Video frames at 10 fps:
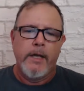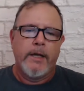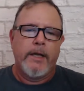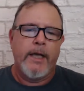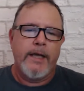
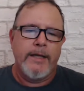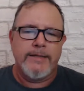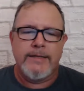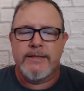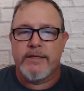Okay, it's
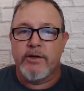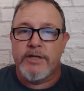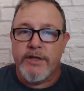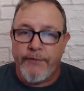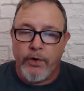considered
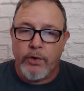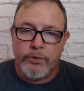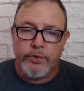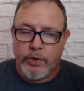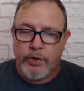
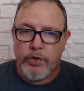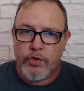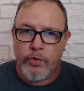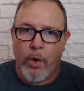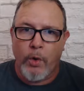difficult to
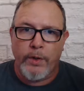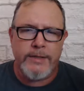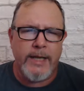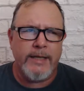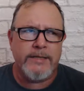control and
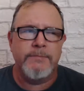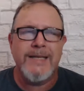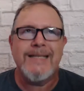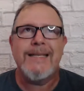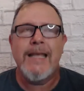takes
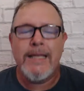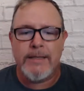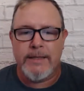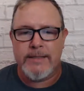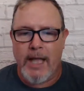
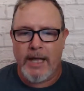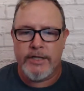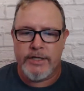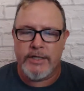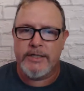meticulous
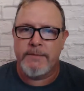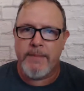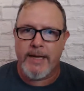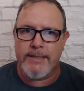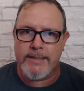hygiene to
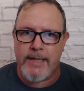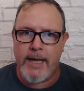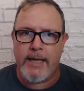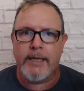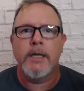
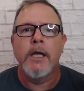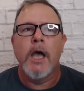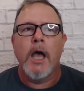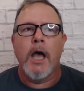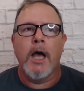maintain
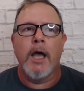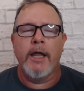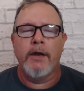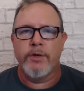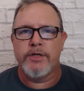
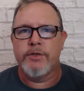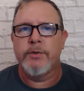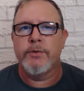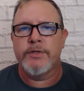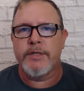and
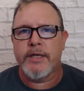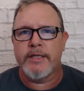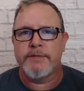reduce its